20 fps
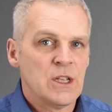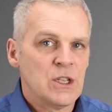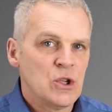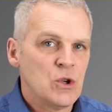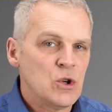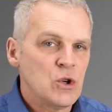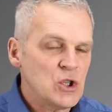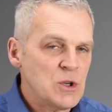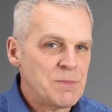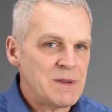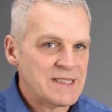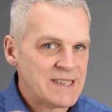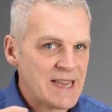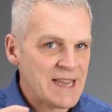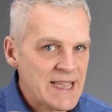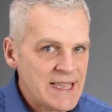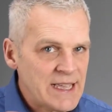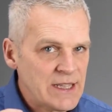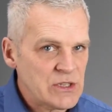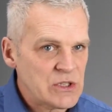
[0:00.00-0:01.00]
You should be
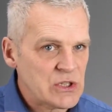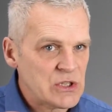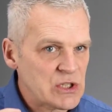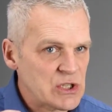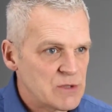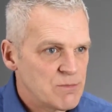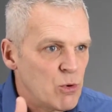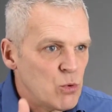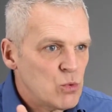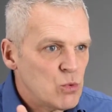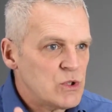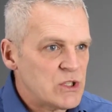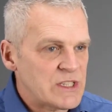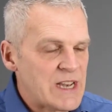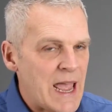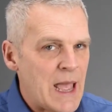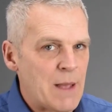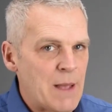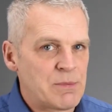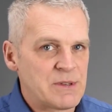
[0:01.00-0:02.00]
taking small
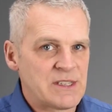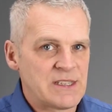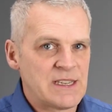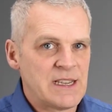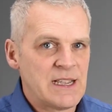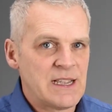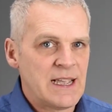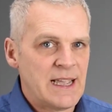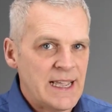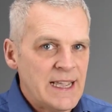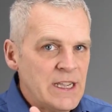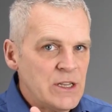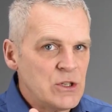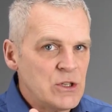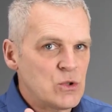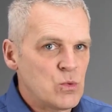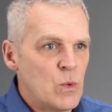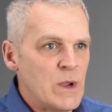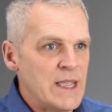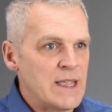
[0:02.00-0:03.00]
steps
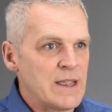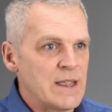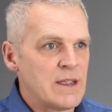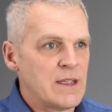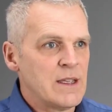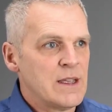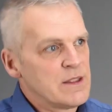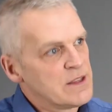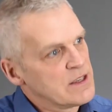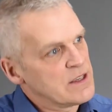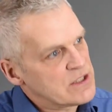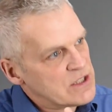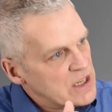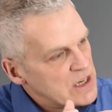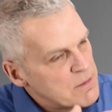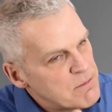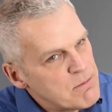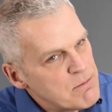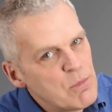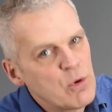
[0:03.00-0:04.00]
each week that's going
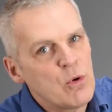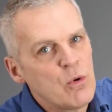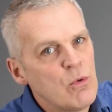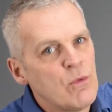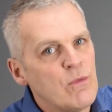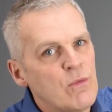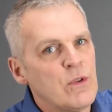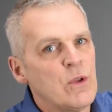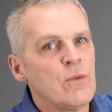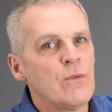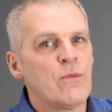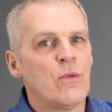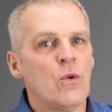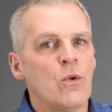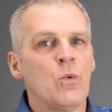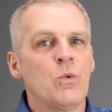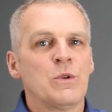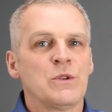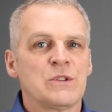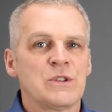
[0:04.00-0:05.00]
to move you
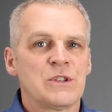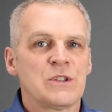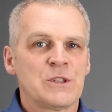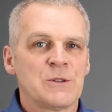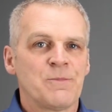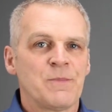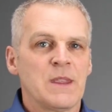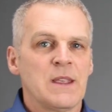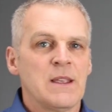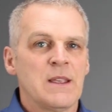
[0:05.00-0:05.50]
forwards.